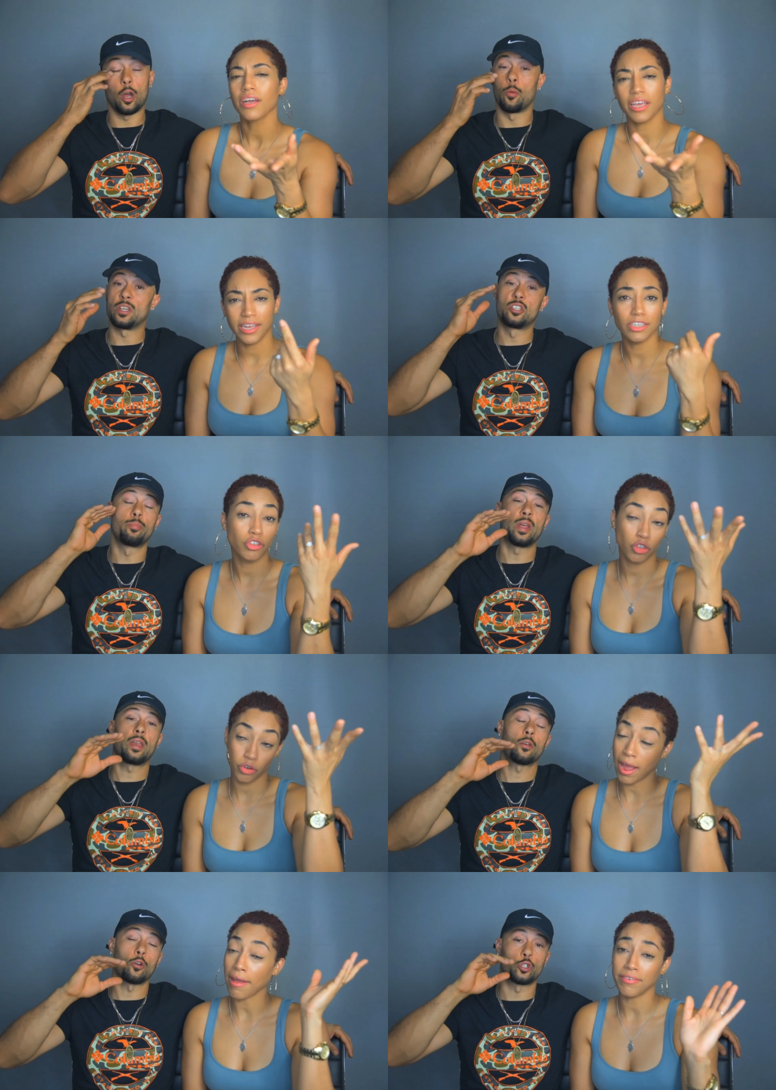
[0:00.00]
Speaker 1: it's I always
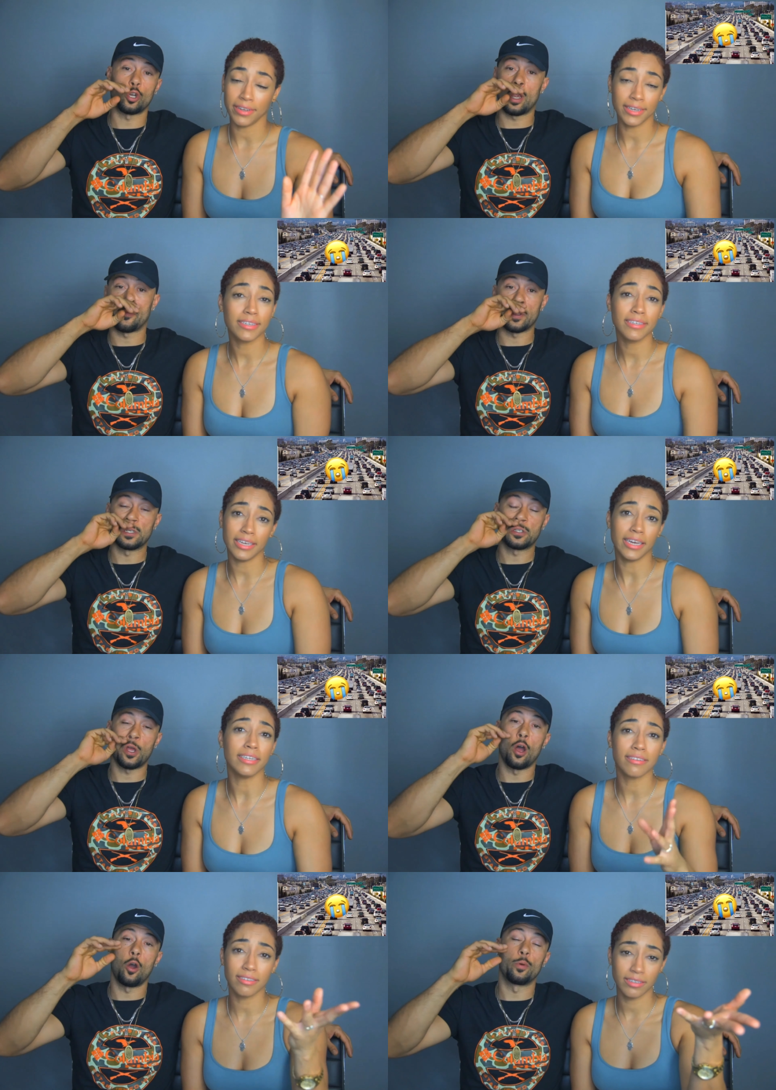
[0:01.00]
depending traffic. on traffic. Yes.
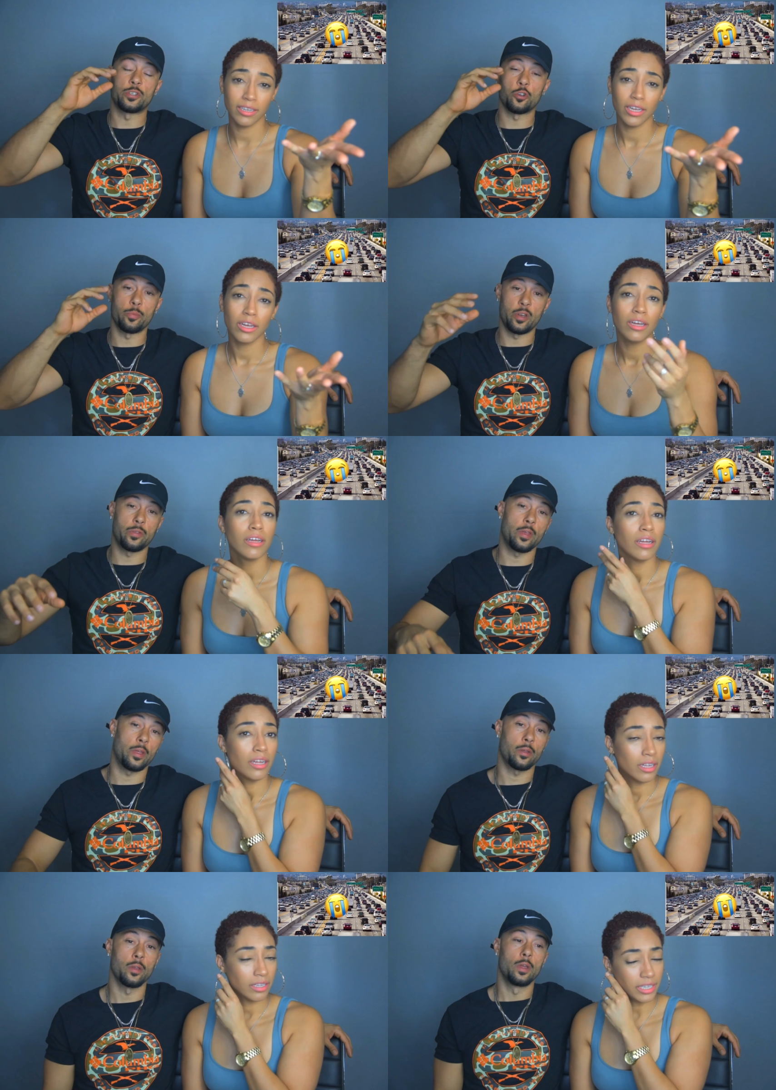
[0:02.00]
It's always going to be the
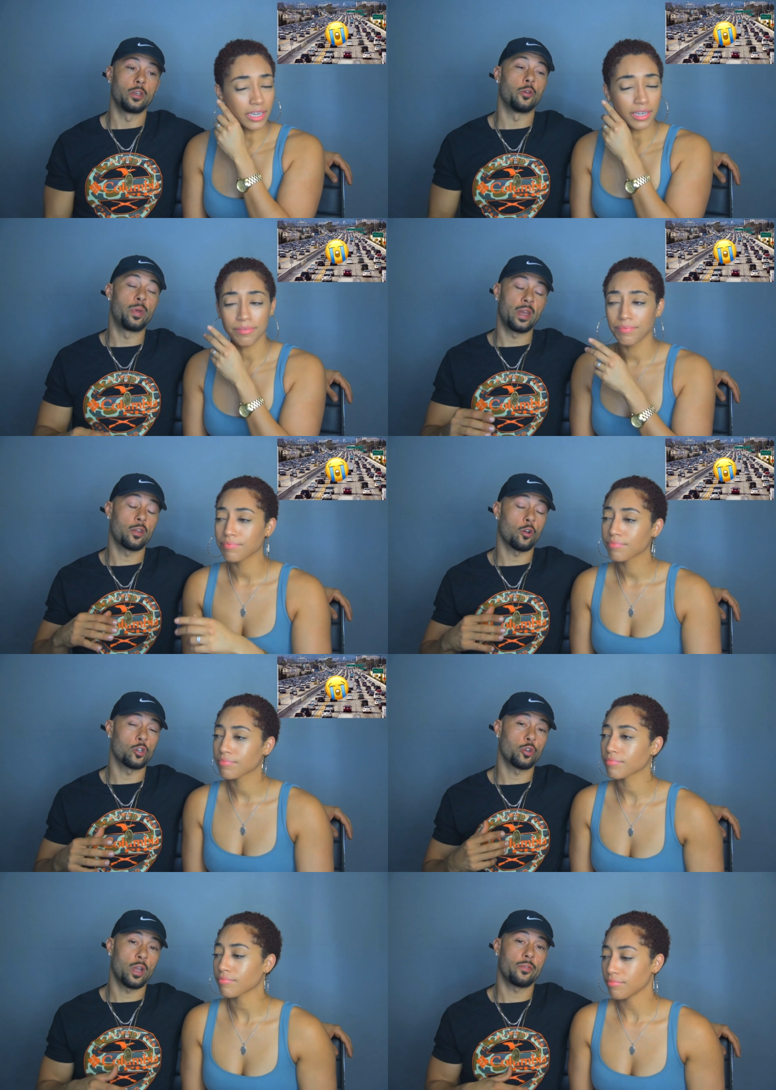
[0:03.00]
thing. Yeah. Depending
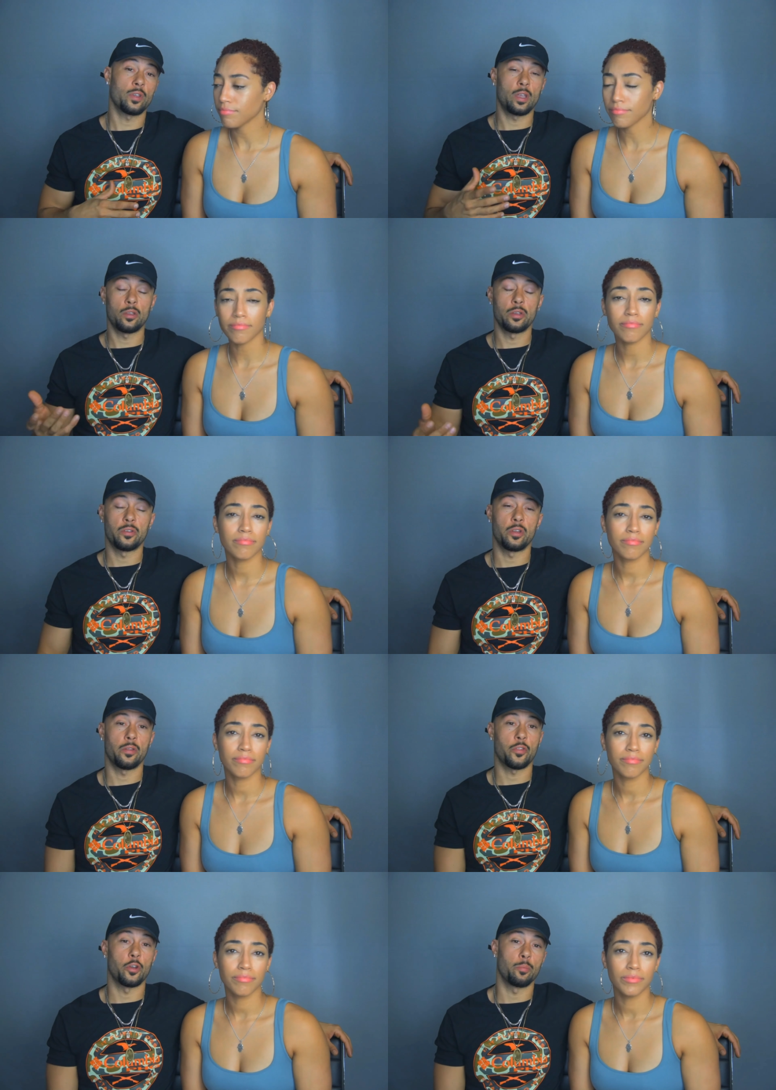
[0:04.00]
on traffic, yeah, you can get there
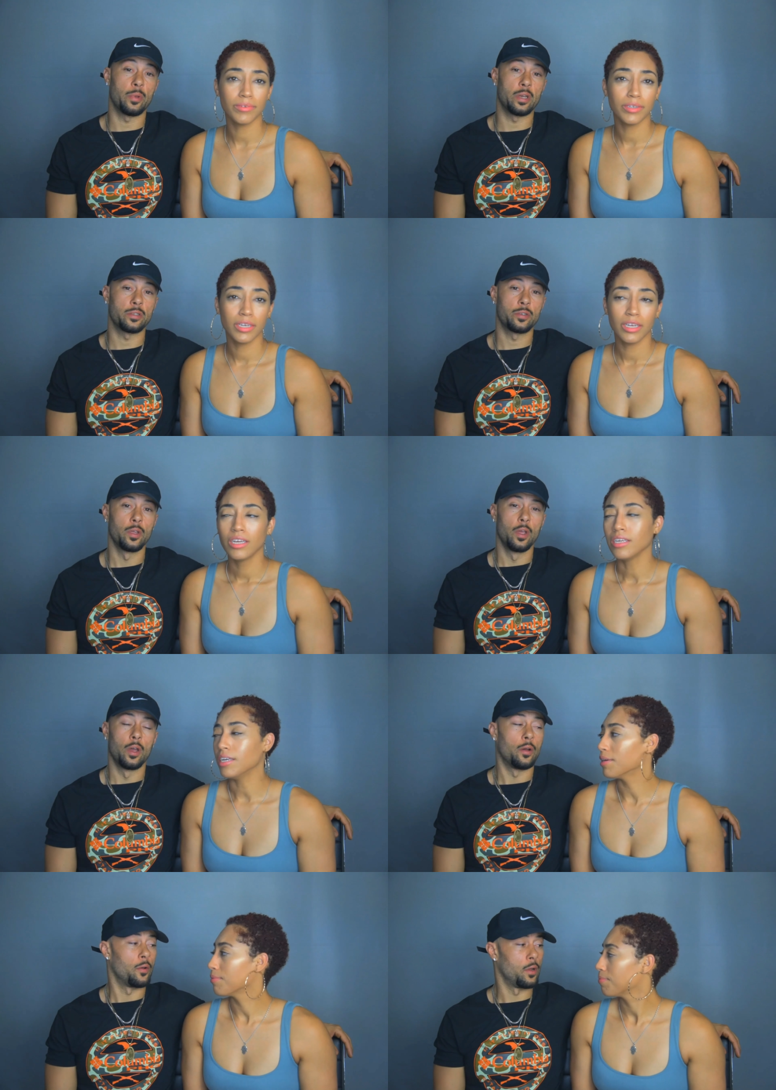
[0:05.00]
in 30 minutes.
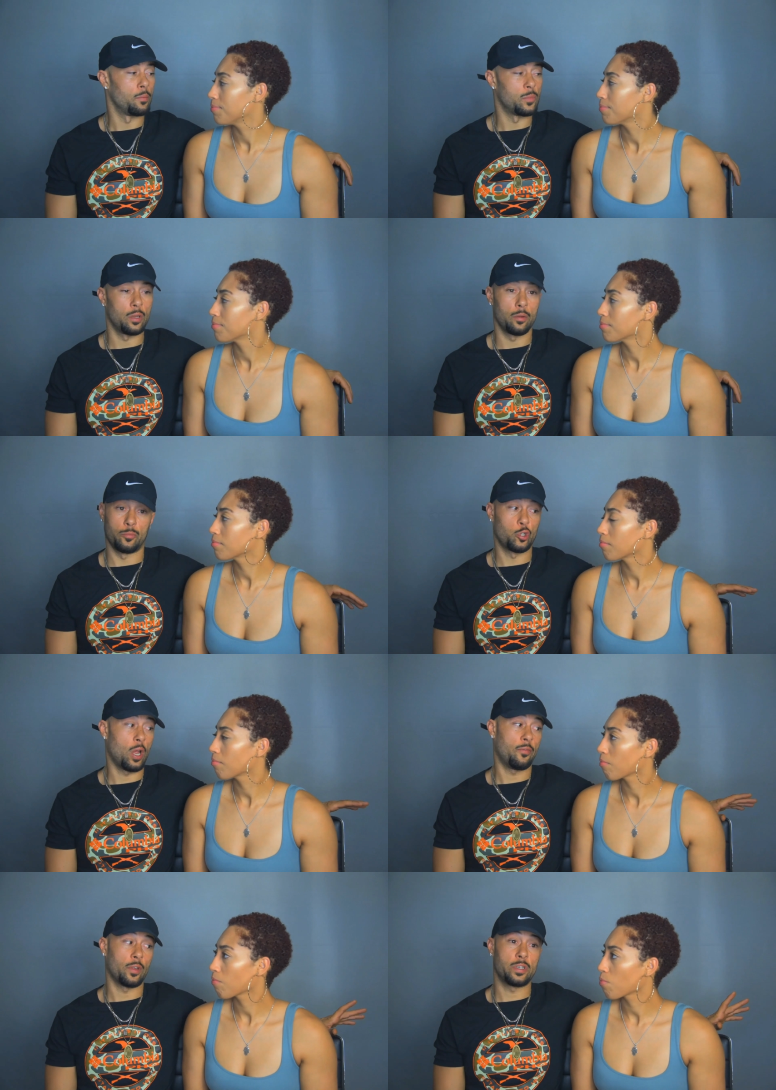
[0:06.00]
Yeah. Um, the, um
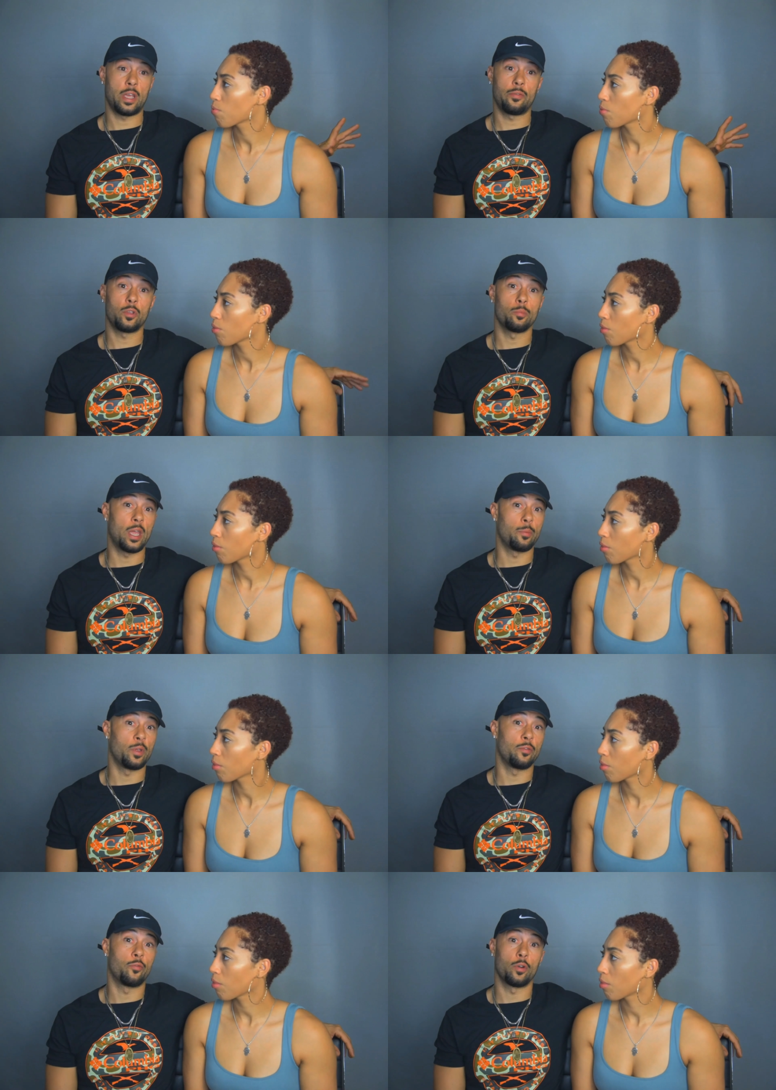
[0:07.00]
traffic's heavy,
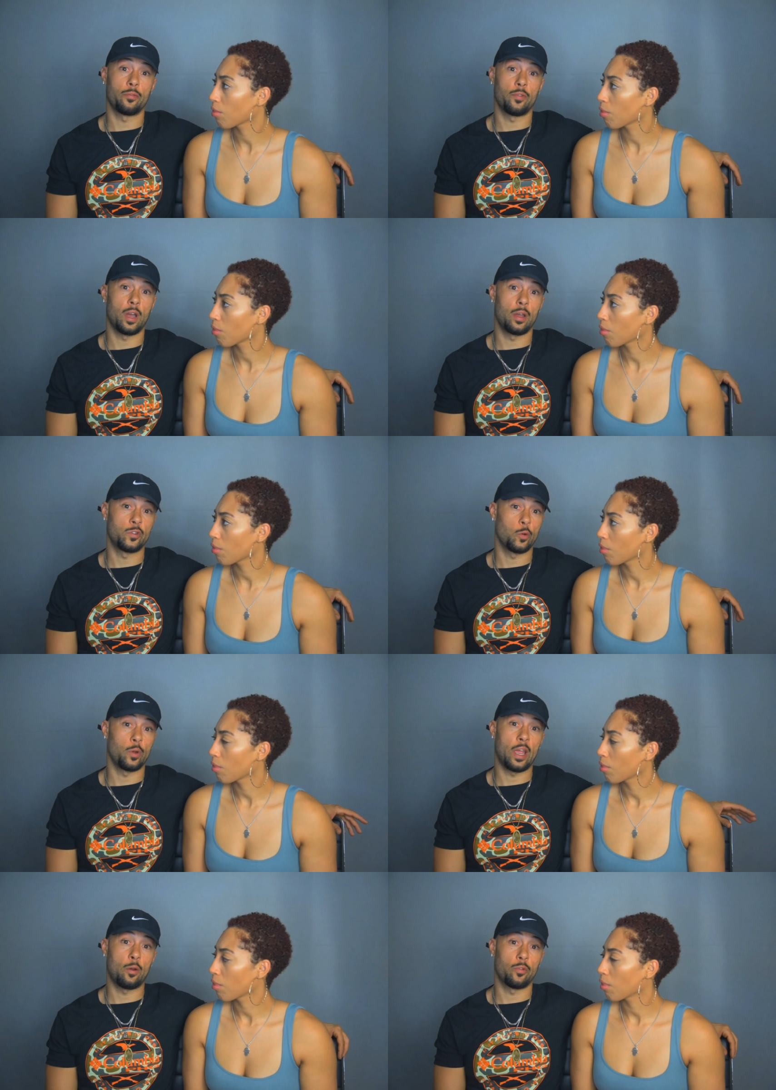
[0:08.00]
maybe 45
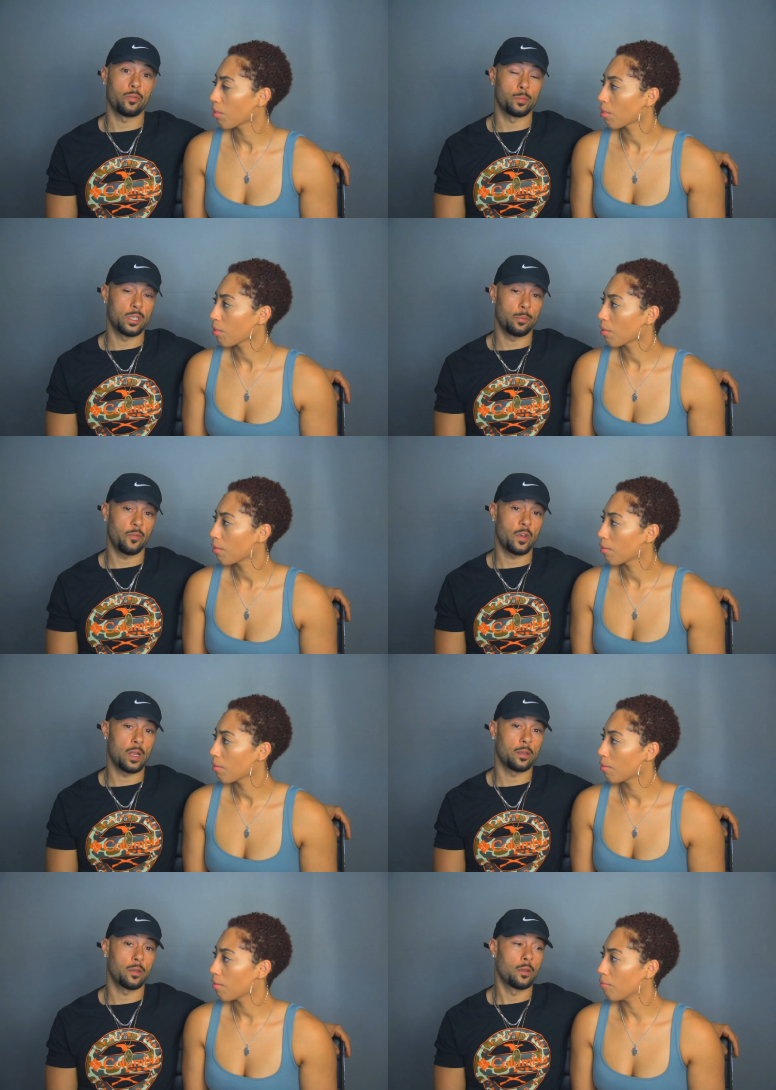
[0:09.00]
to an hour from Simi
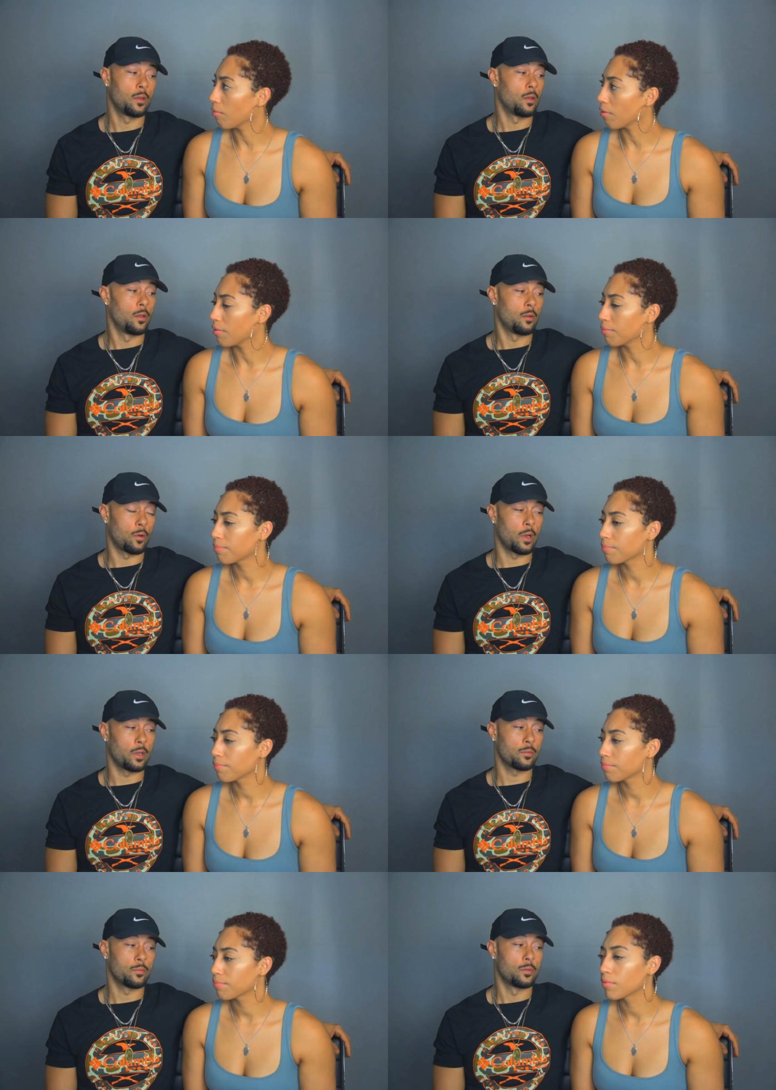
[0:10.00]
Valley. Right.
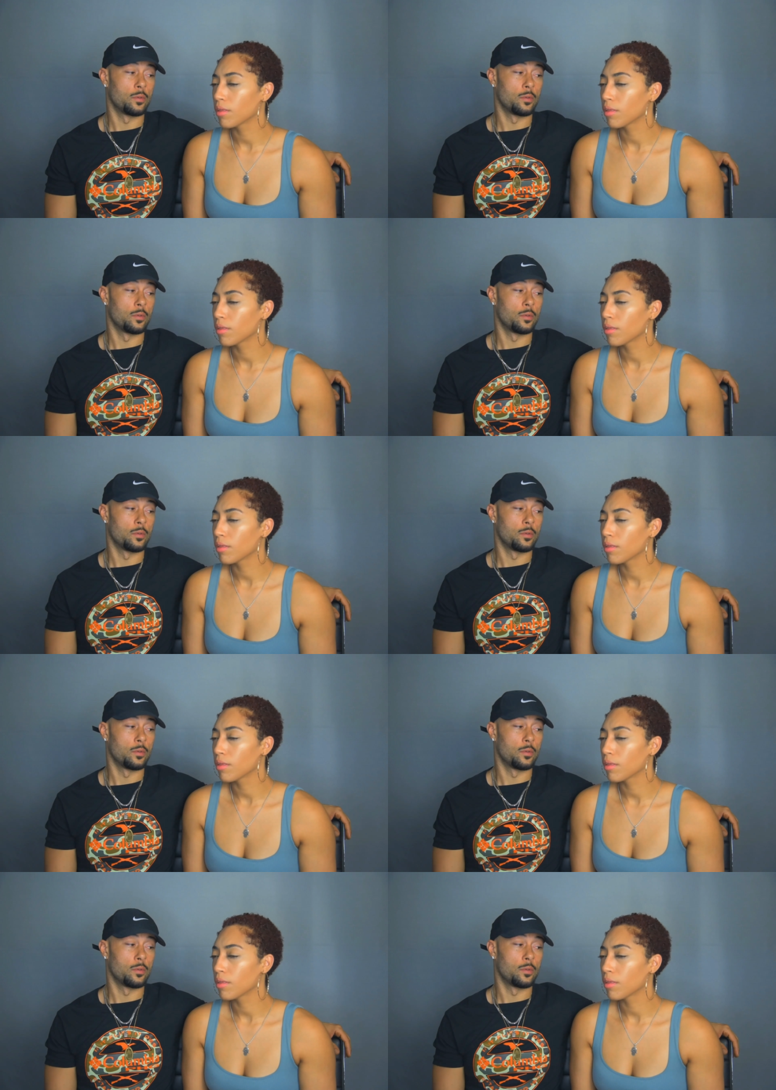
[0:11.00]
Right.